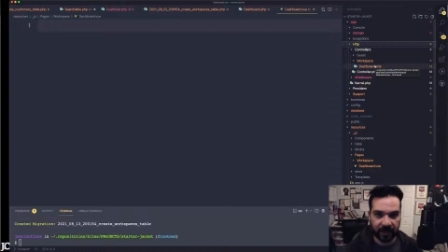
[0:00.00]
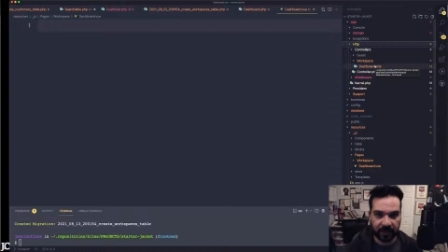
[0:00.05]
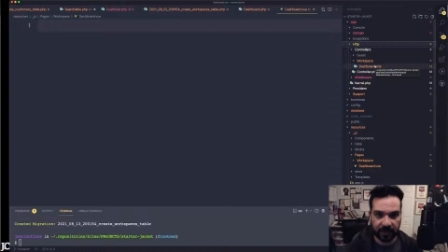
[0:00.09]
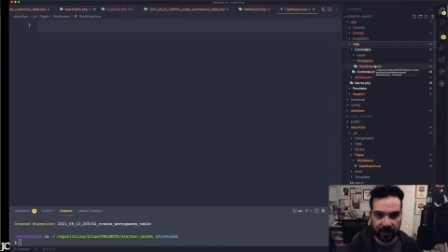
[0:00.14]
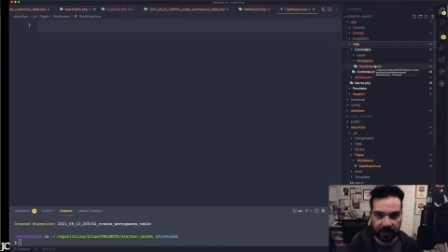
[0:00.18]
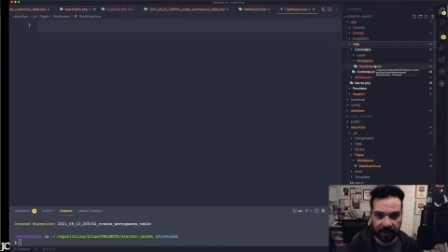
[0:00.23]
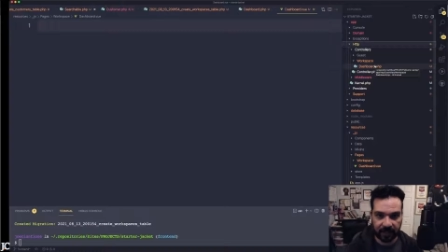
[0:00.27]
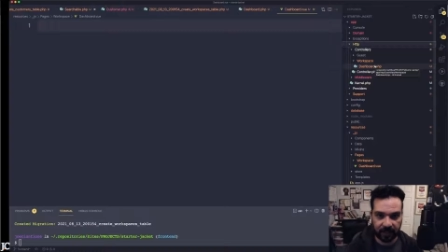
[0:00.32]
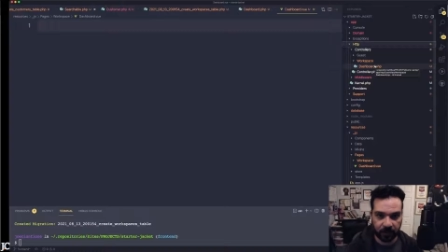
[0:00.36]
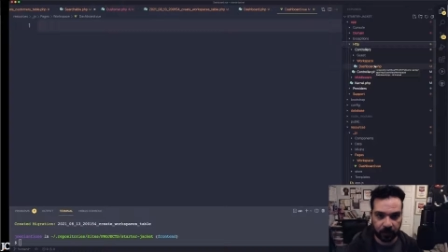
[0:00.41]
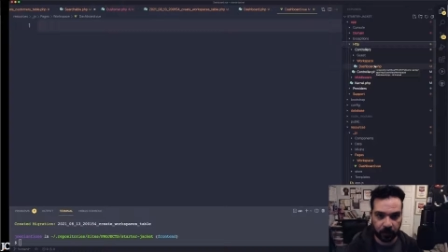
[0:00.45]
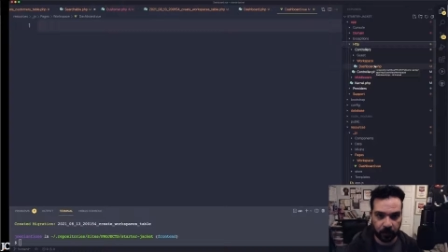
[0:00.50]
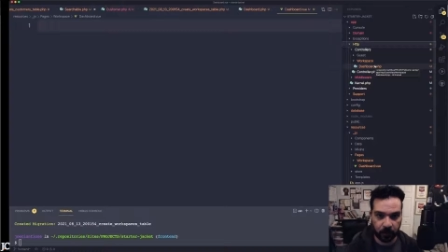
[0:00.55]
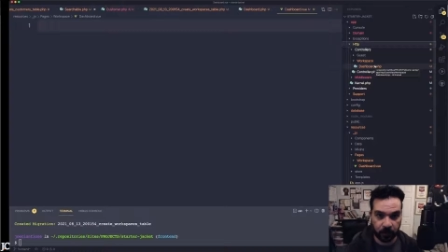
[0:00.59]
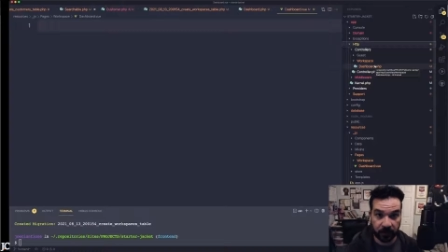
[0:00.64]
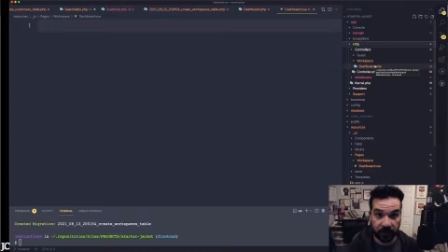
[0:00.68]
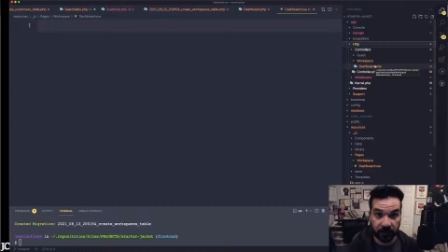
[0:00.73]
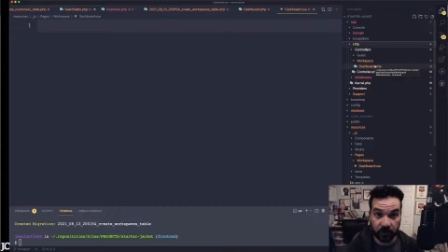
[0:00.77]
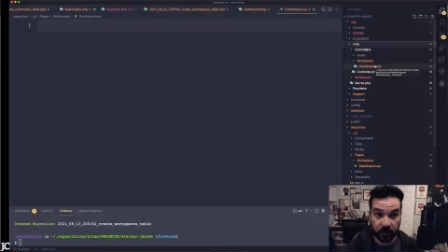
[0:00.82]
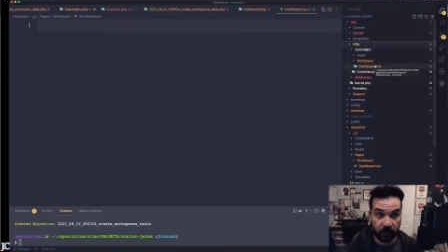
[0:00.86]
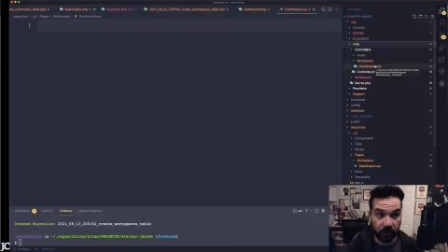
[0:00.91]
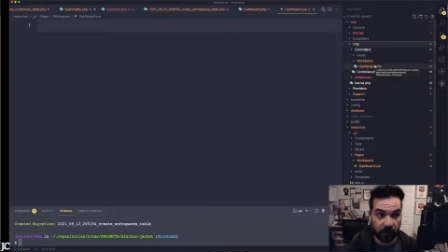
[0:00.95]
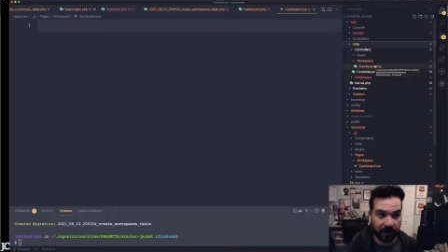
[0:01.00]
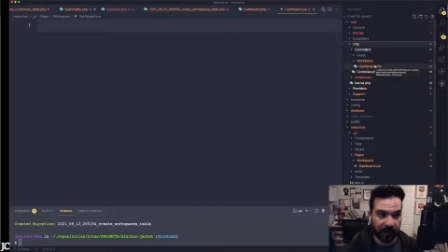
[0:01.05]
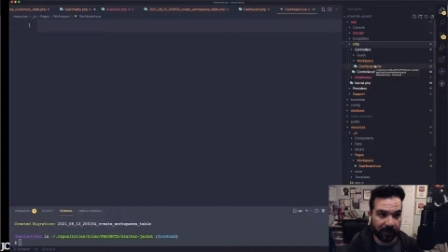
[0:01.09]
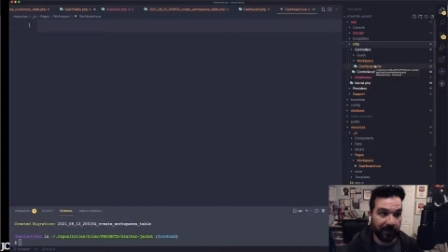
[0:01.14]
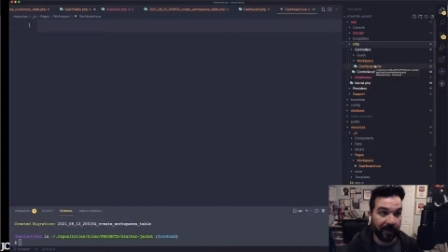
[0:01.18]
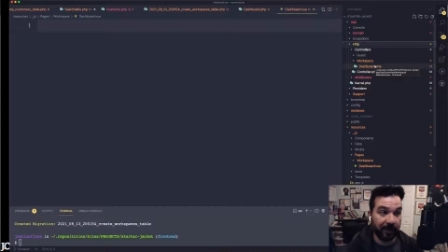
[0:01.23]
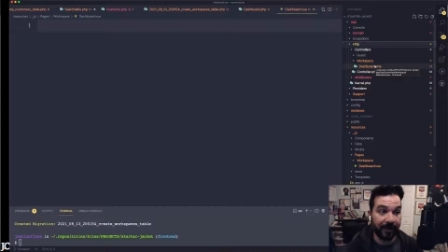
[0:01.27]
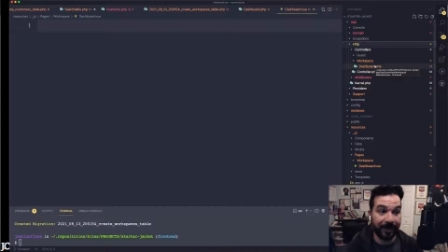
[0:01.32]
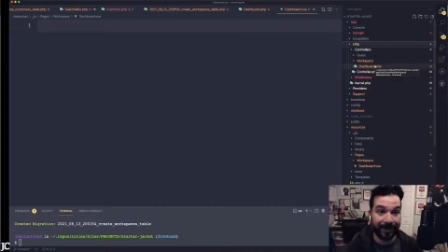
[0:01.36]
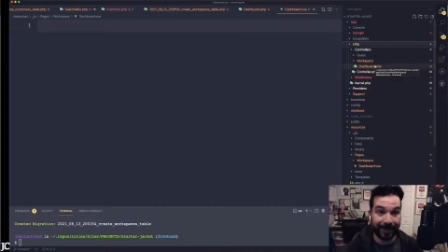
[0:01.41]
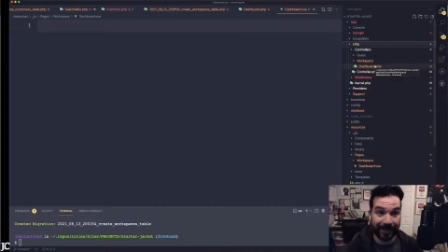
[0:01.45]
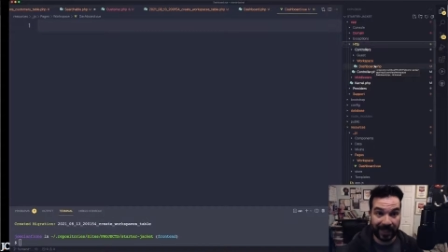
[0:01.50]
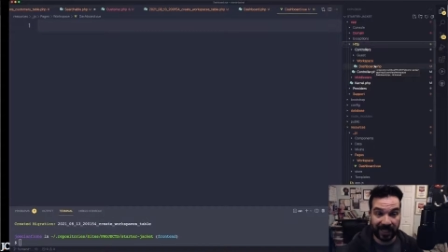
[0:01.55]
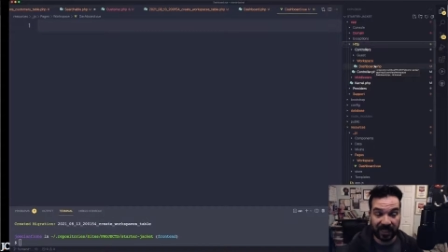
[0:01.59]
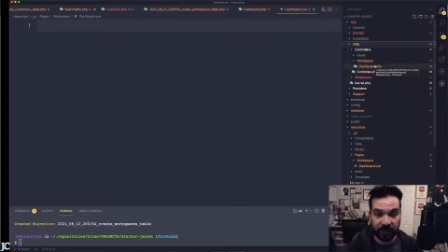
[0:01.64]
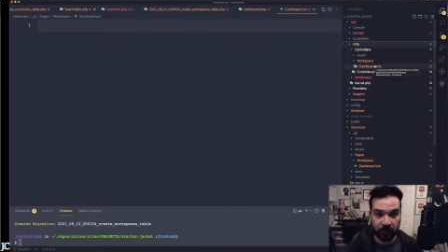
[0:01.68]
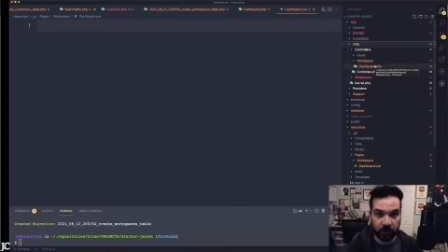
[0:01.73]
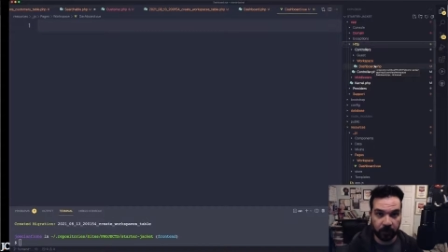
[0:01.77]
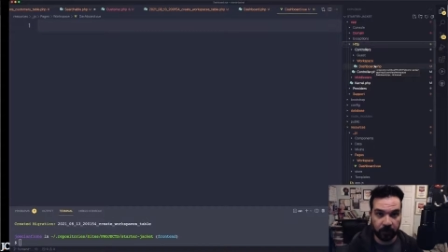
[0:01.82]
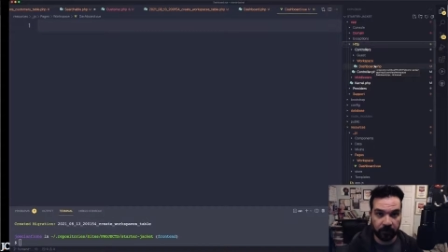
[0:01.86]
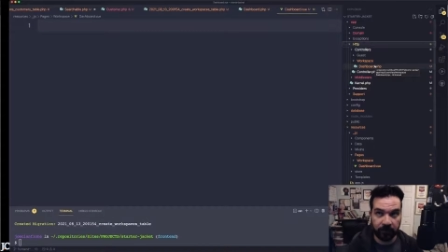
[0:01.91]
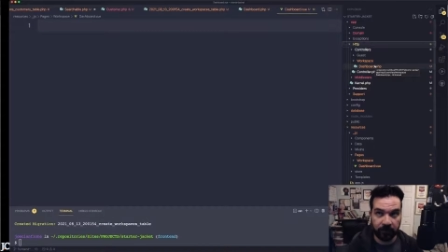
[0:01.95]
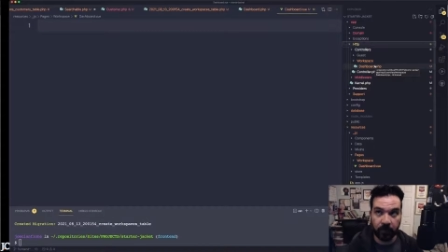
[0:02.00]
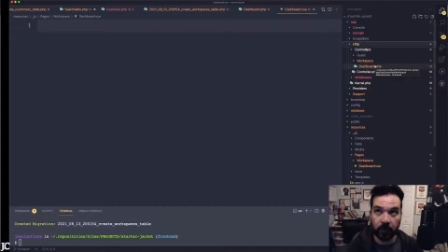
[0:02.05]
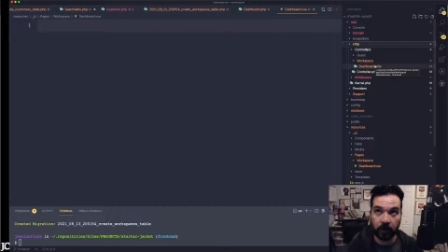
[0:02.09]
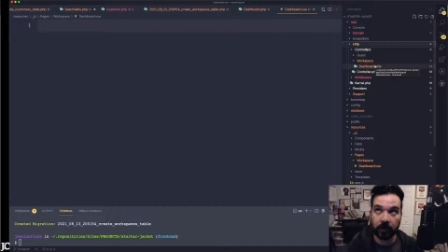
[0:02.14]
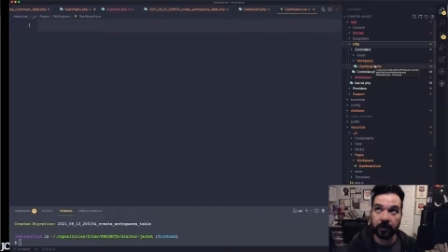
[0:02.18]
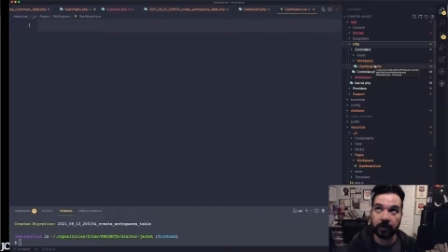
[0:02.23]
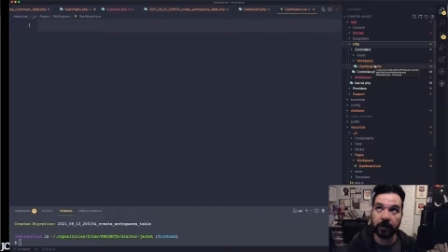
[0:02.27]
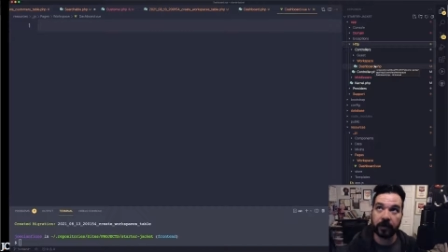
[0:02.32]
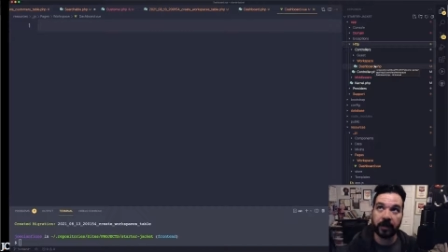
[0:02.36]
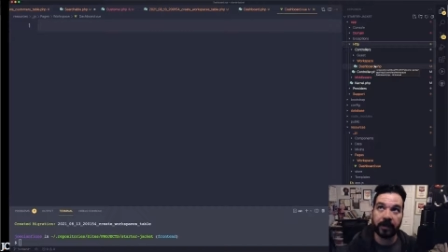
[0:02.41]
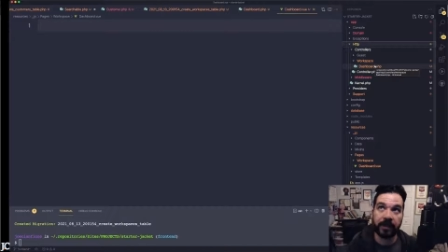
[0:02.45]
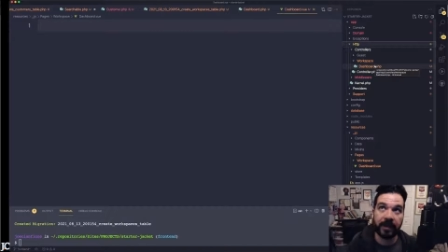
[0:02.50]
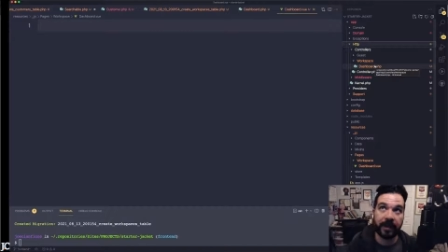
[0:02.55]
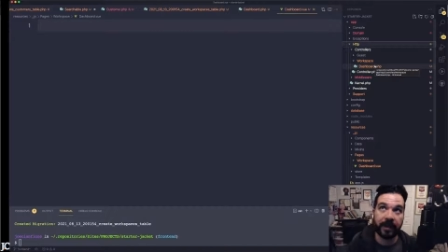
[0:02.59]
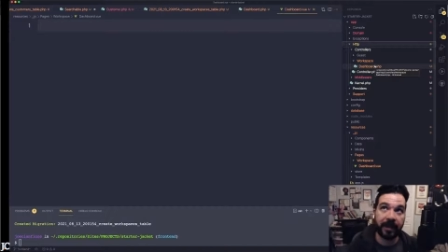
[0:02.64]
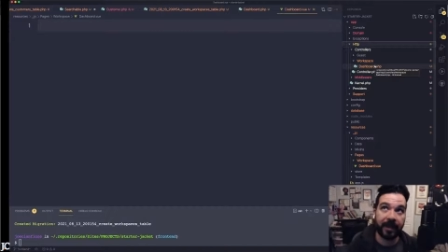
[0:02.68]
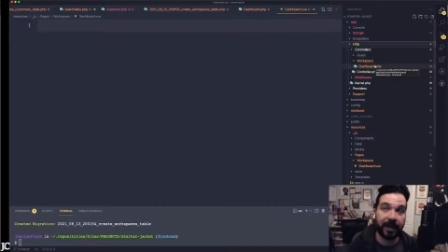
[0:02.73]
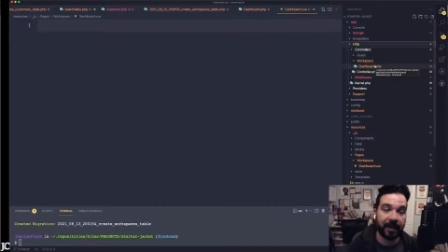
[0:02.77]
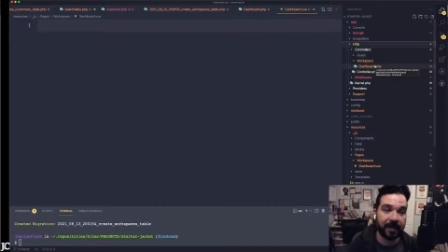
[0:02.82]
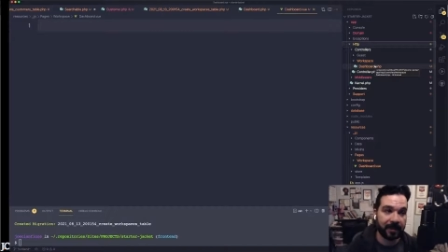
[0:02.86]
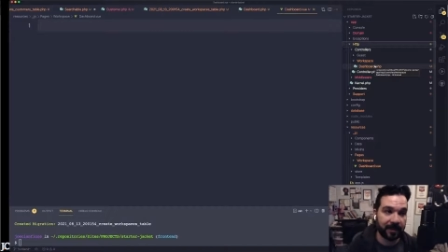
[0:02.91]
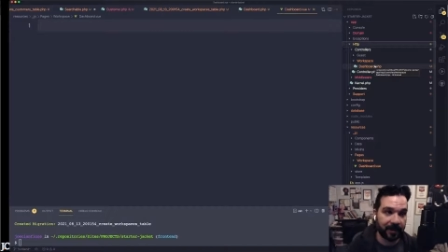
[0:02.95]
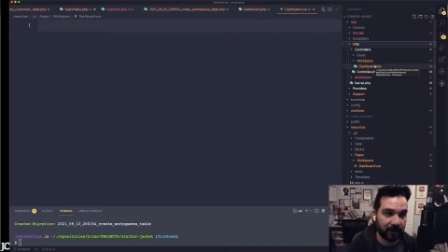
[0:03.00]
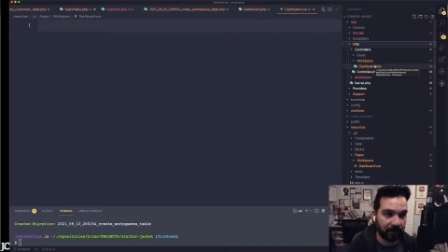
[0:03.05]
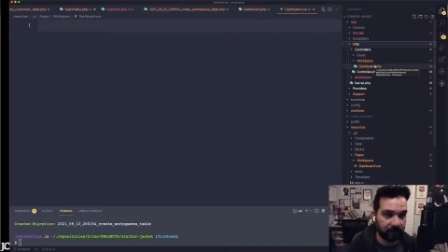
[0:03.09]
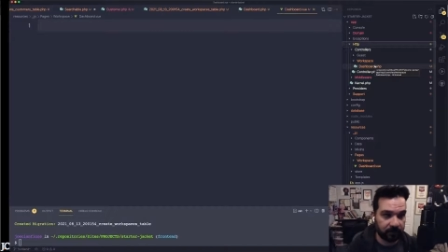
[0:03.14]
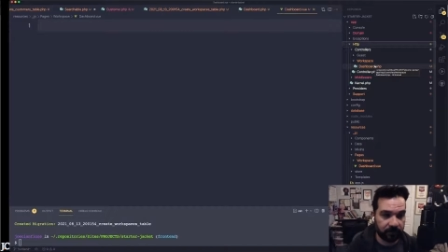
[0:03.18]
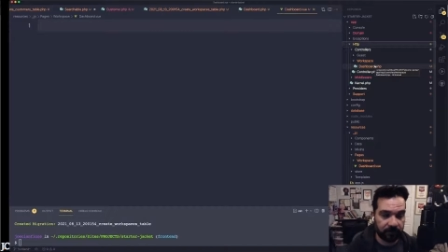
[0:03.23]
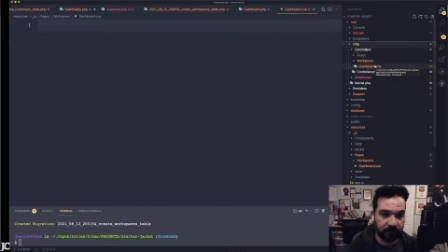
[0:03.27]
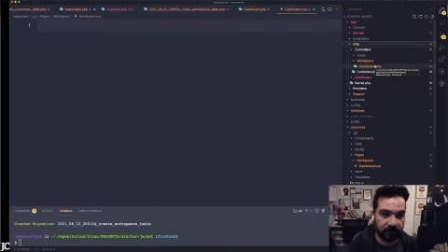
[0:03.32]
dashboard to like maybe a dashboard folder, and then it has like